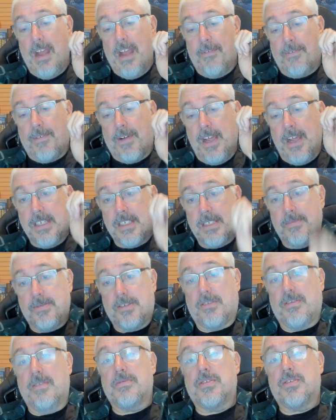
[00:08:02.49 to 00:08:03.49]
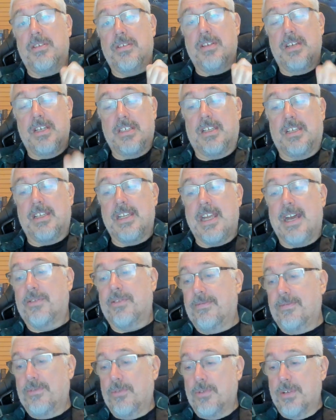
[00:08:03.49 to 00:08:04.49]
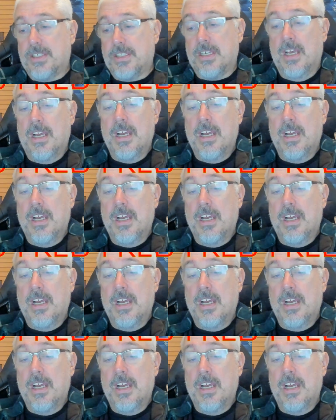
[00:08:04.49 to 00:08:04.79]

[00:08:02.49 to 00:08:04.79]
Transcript: every subscription is a louder voice.